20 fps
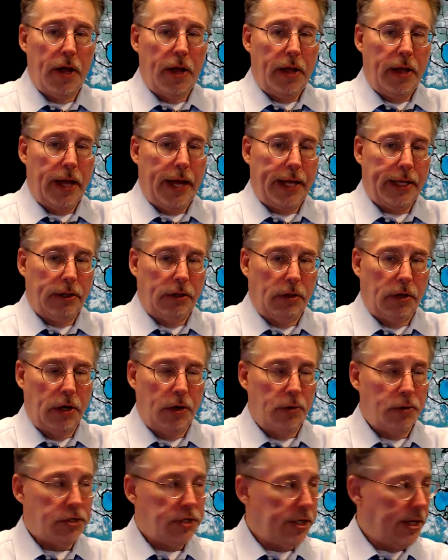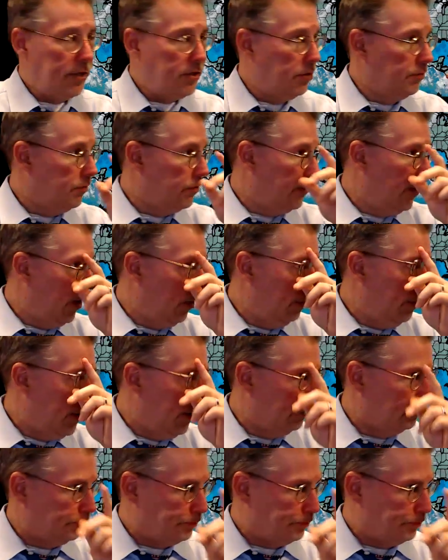a low chance of development,